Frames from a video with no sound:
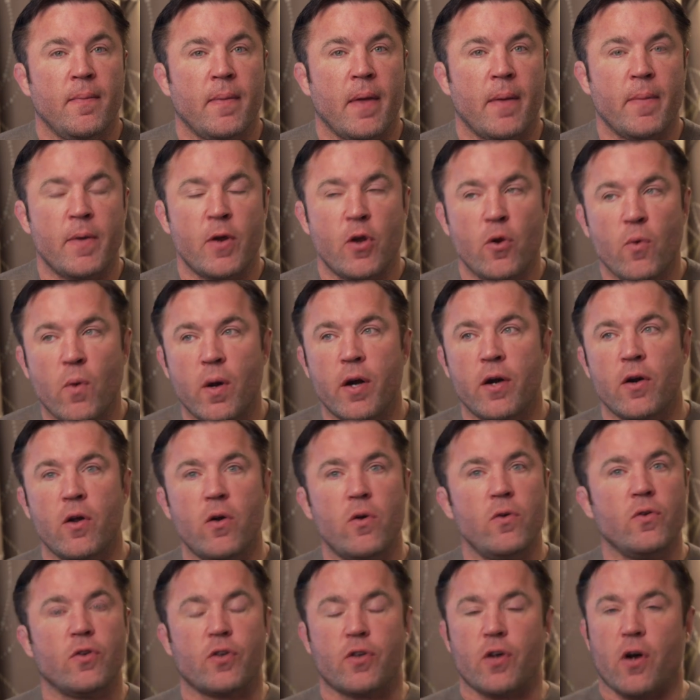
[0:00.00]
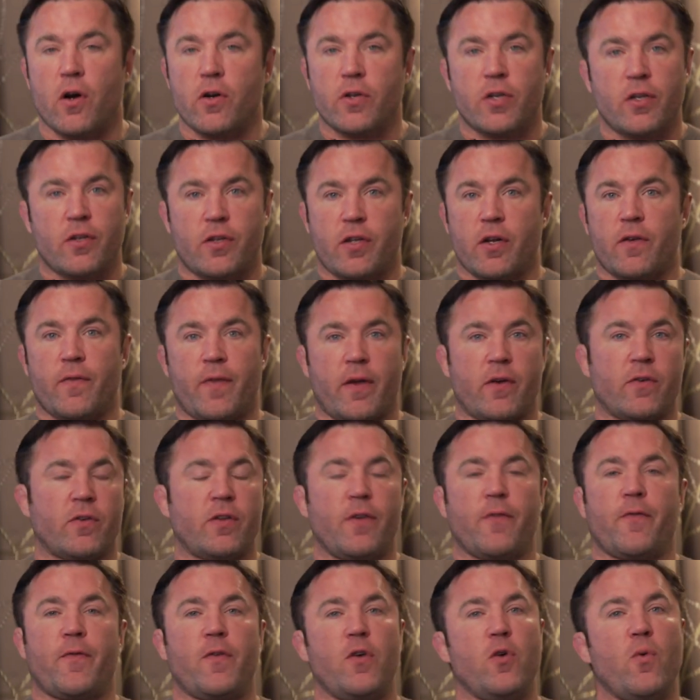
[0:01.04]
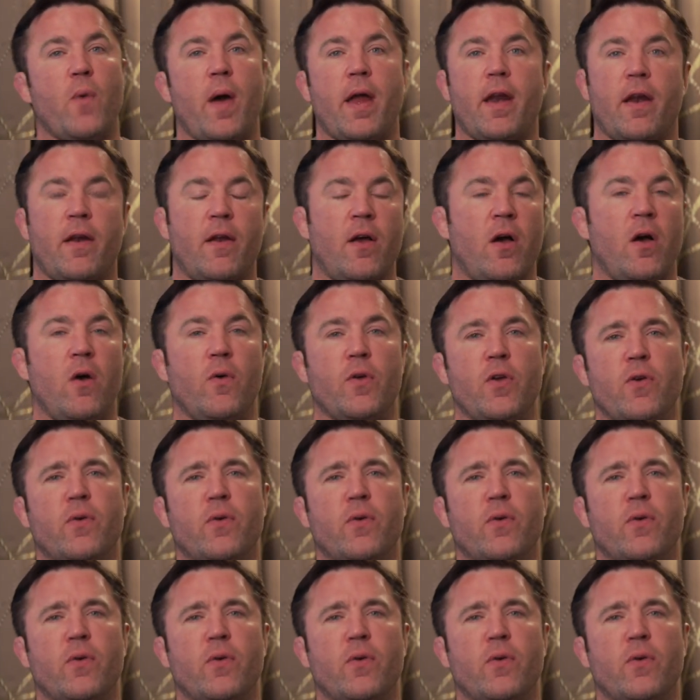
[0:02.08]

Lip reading: I mean, you want to know who stars is. There's a few ways to know.